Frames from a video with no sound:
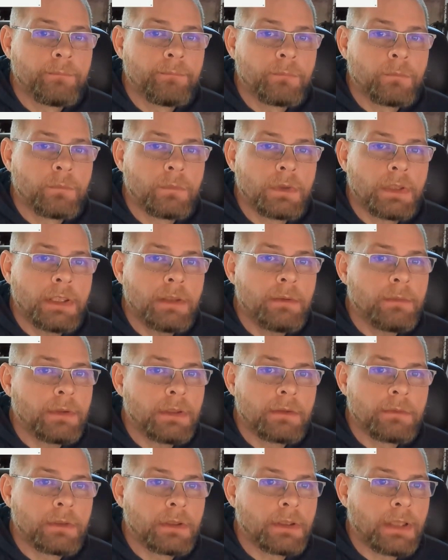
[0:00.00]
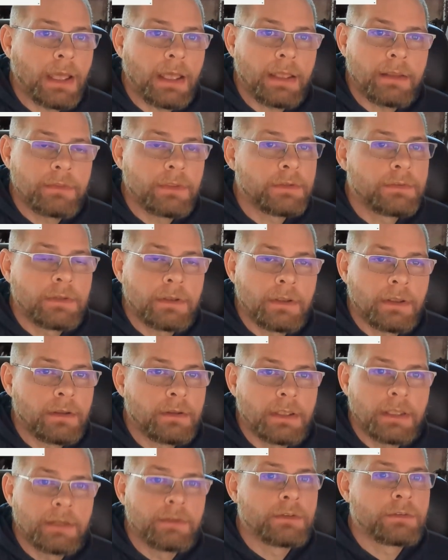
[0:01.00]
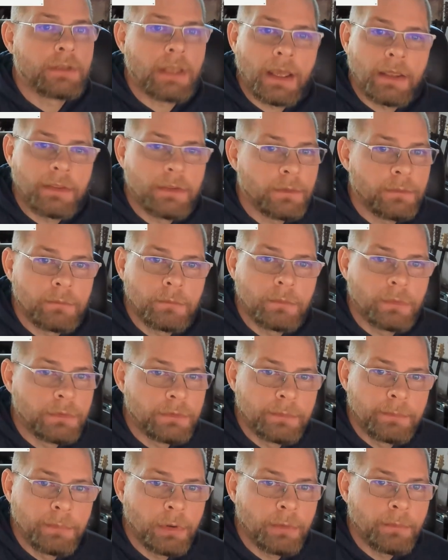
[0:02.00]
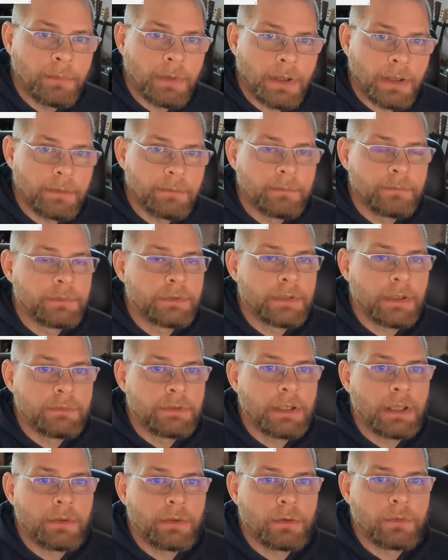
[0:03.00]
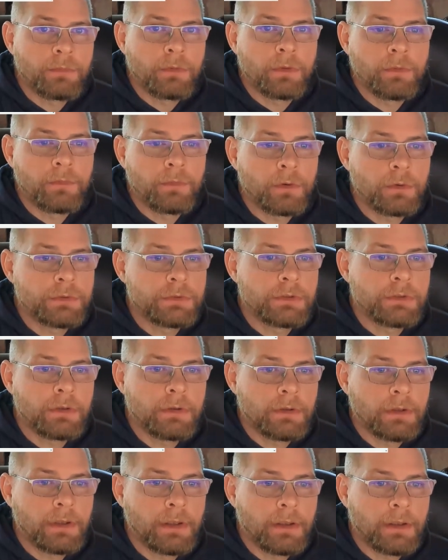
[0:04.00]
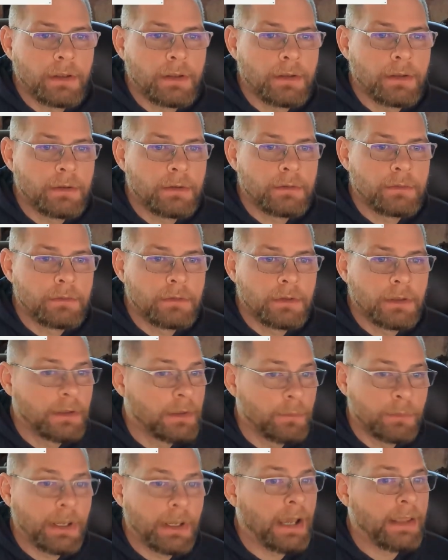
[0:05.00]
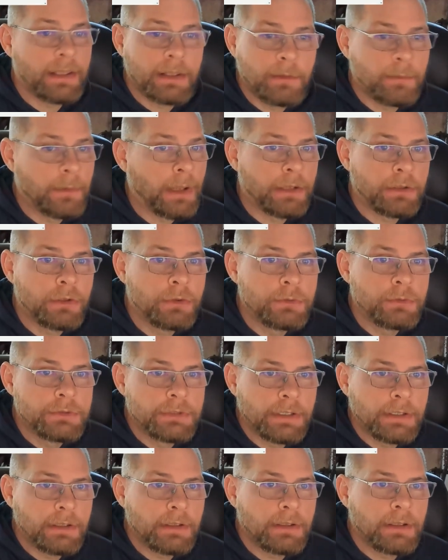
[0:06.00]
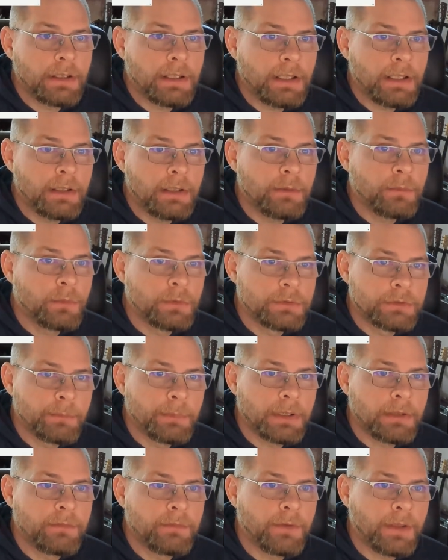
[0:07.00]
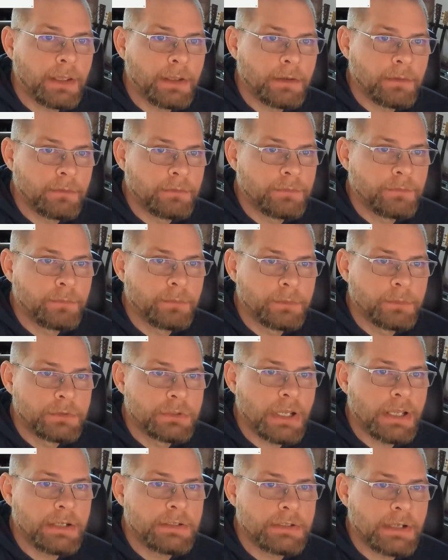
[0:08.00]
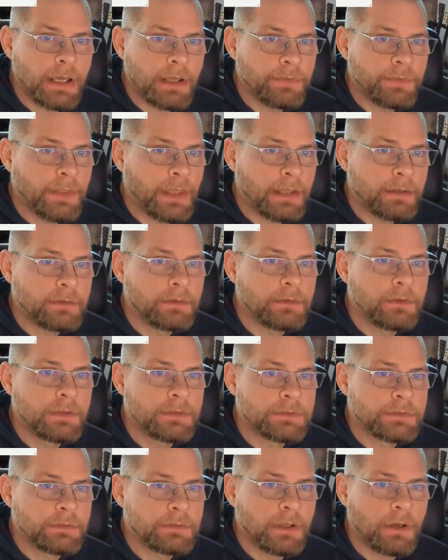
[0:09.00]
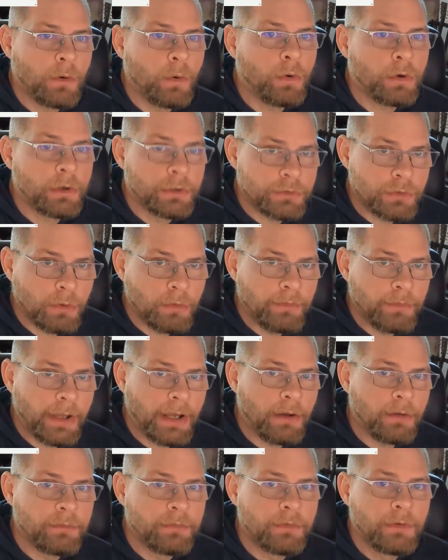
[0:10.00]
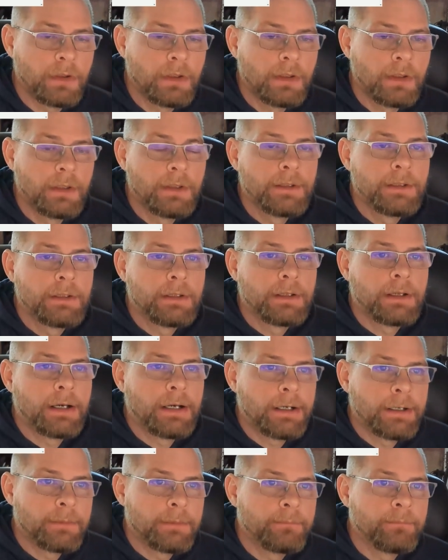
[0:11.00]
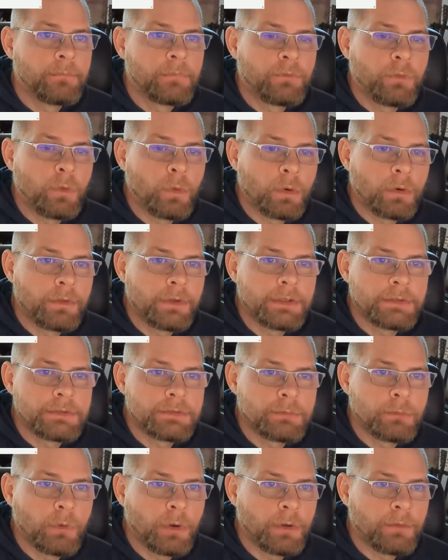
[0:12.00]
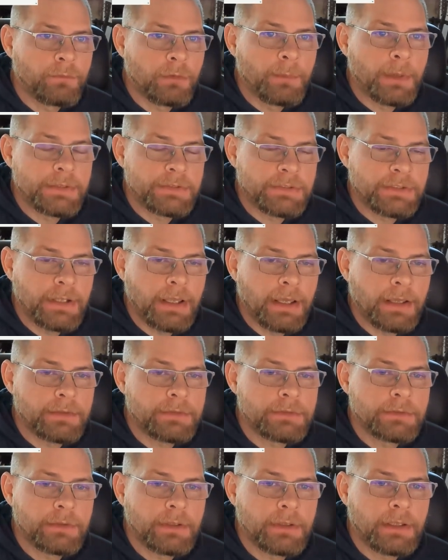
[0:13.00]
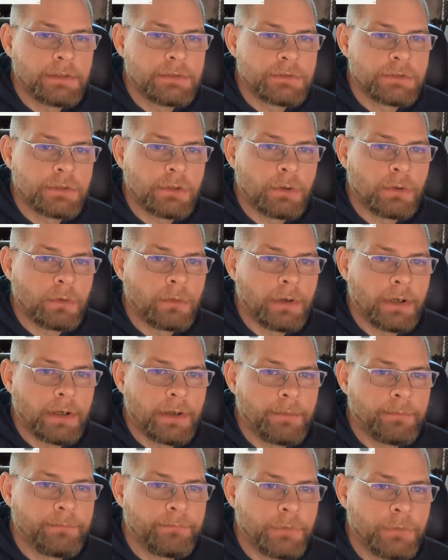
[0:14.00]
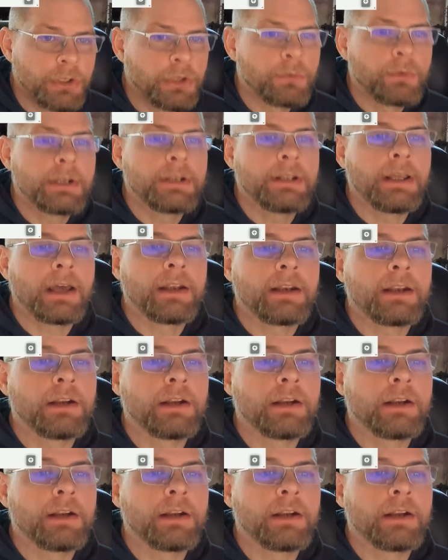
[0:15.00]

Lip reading: This guy that was putting my stuff together for the first, the guy I ended up not using, he was a big fan of changing out this oil control valve for this one from SNS. And so you can read down here,